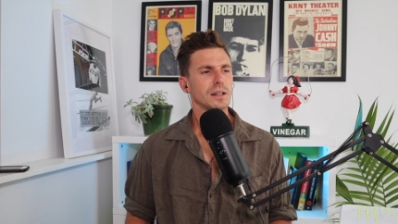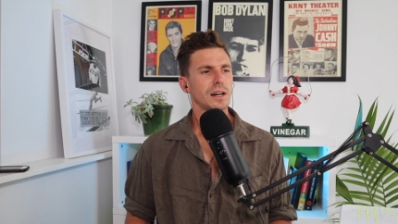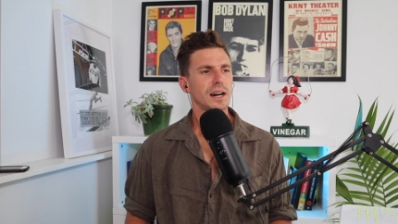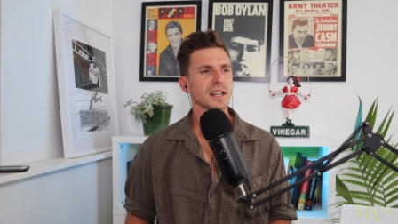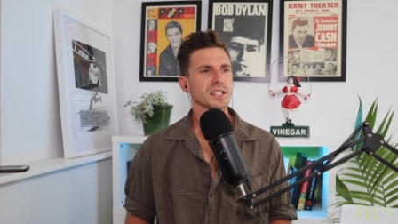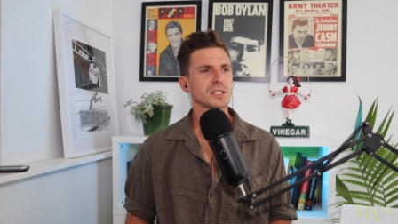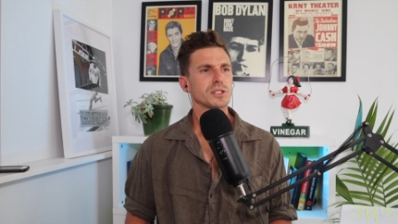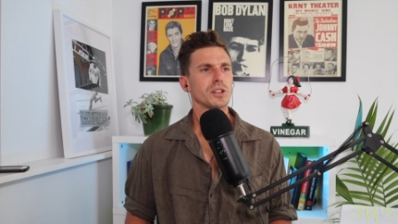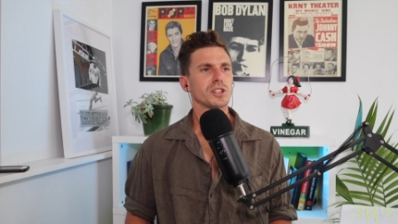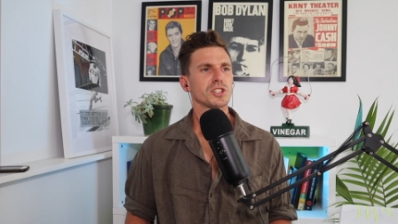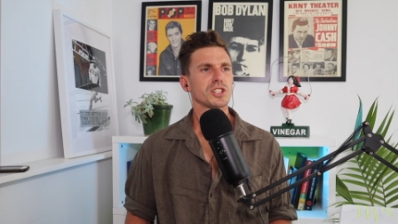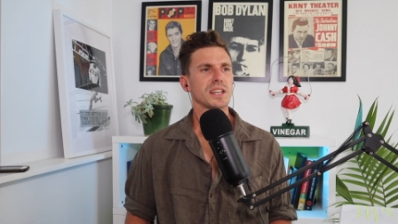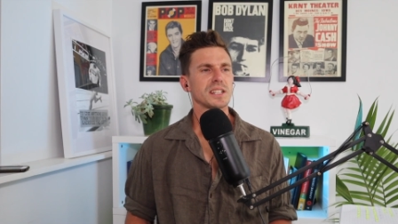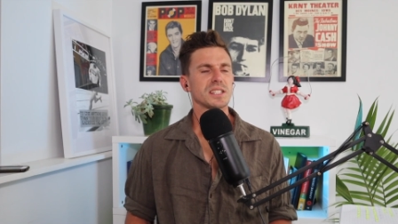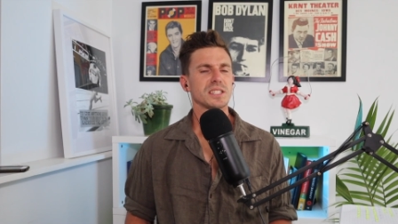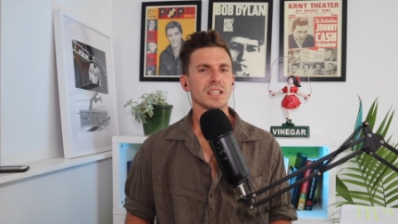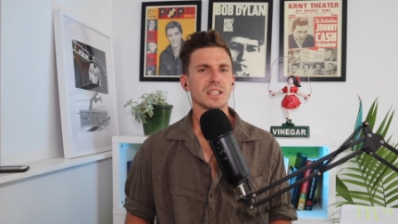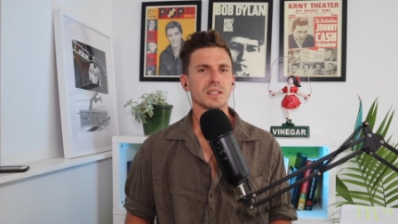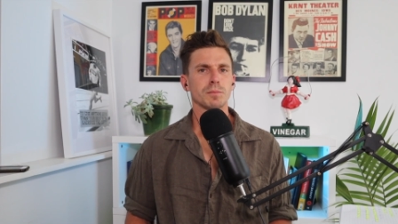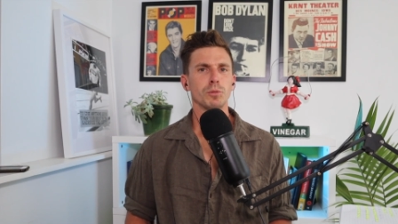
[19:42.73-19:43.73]
I just noticed you had
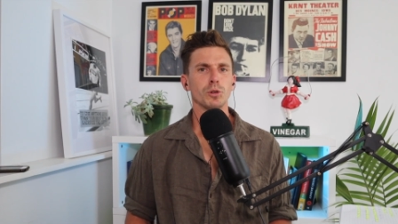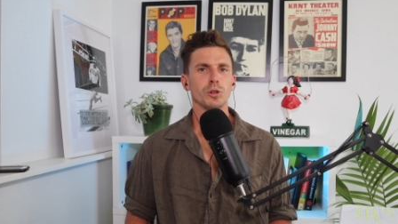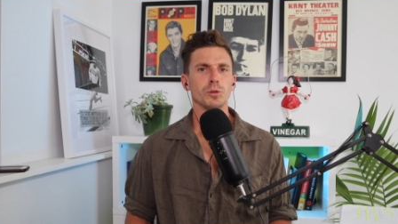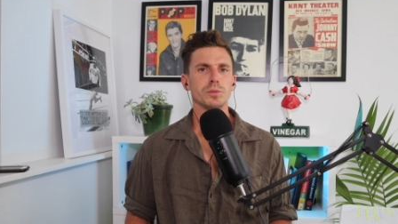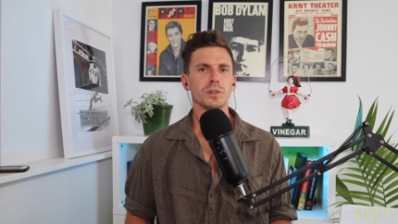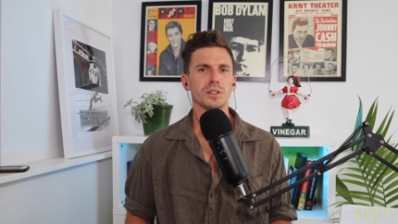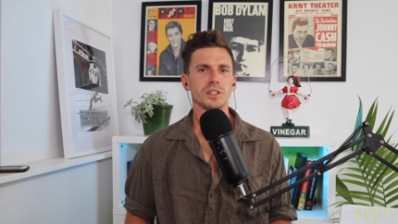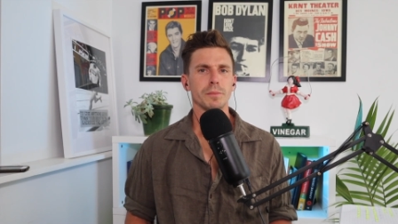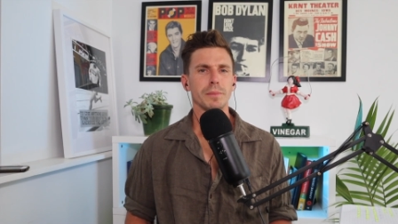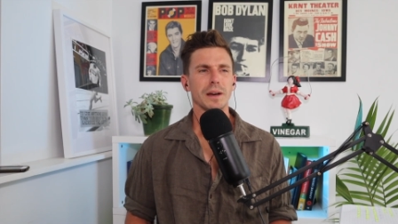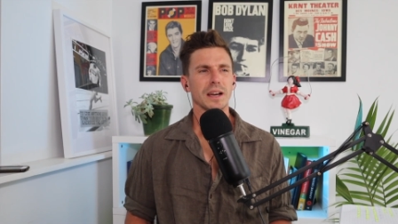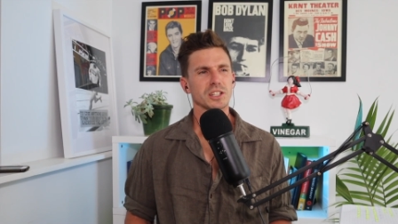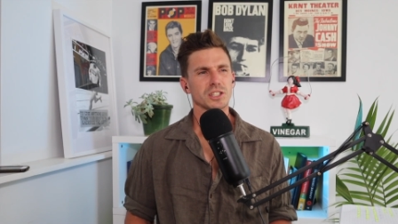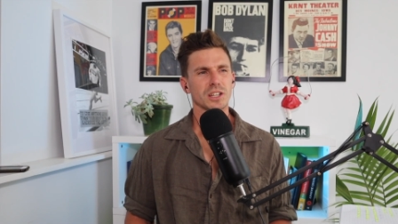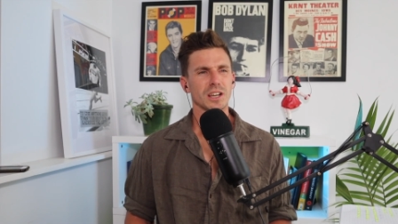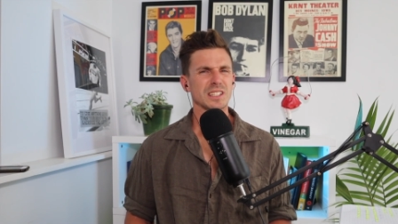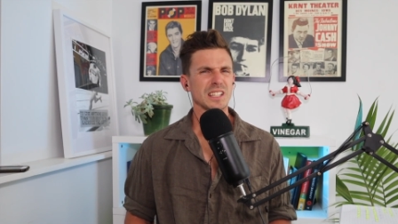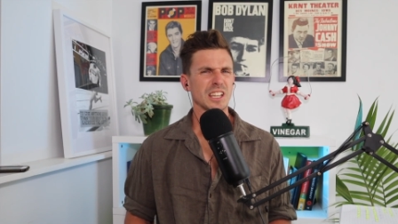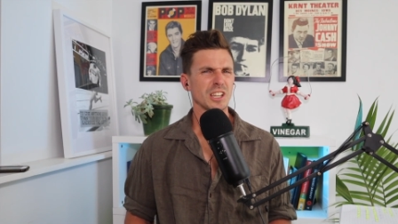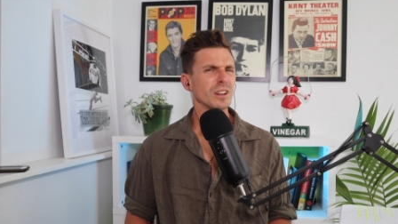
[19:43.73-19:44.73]
six boobs on your back."
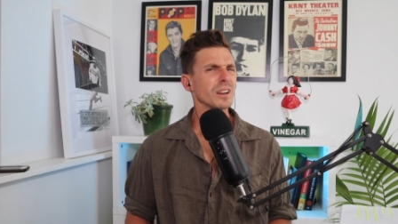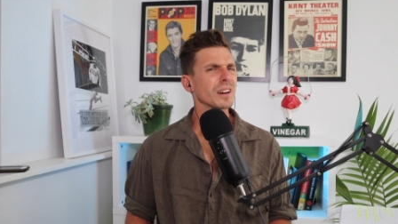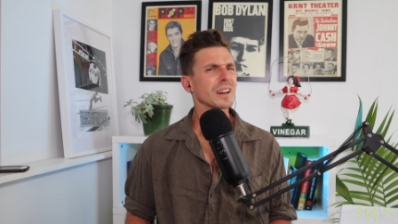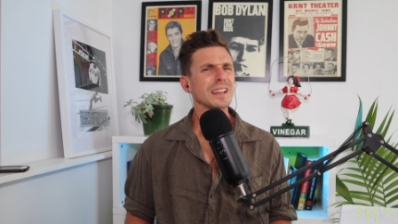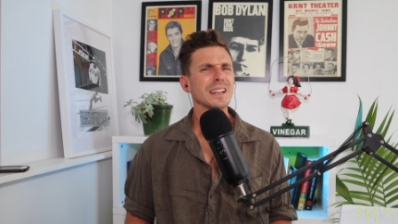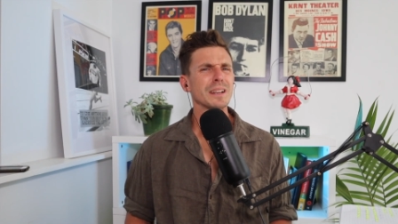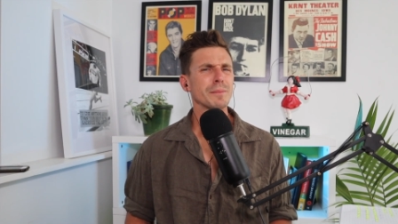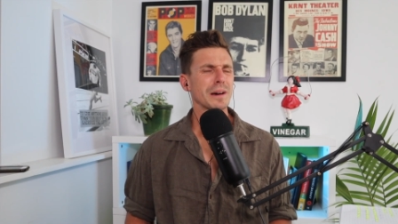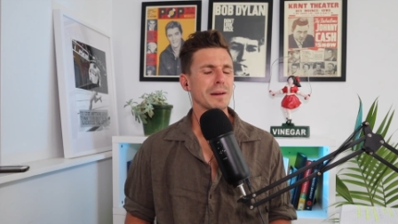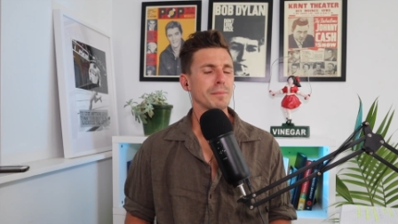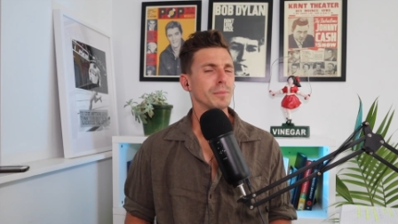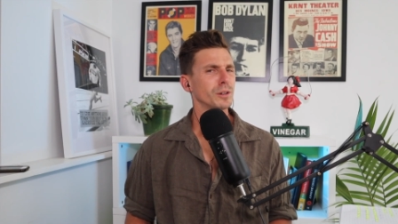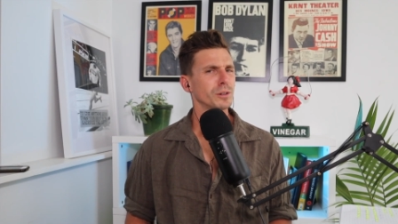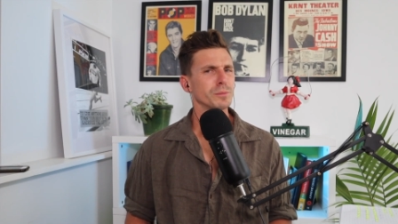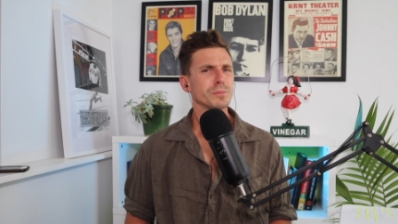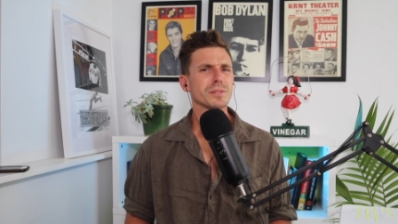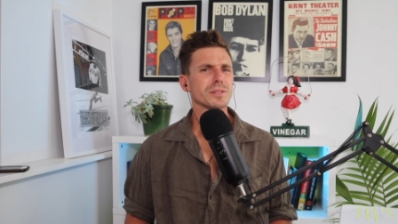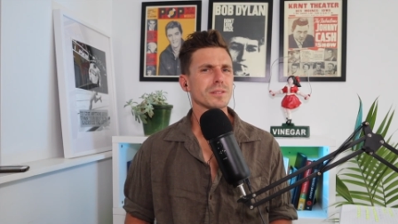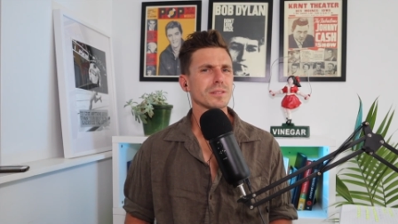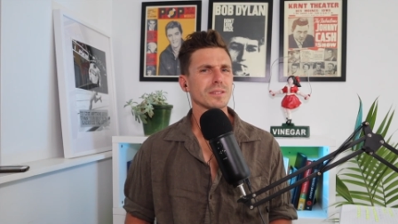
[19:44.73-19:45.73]
She goes, "Are you looking at my
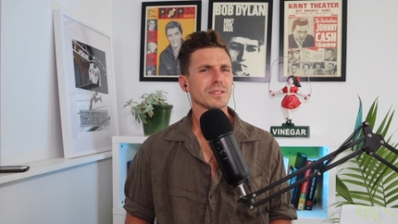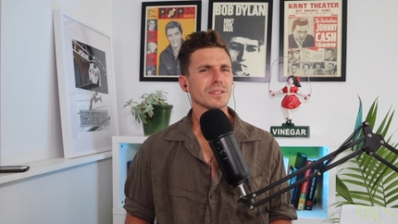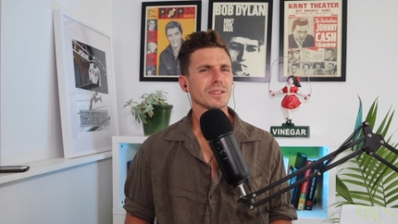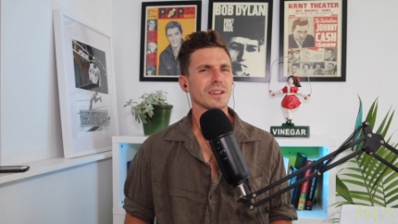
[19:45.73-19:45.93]
boobs?"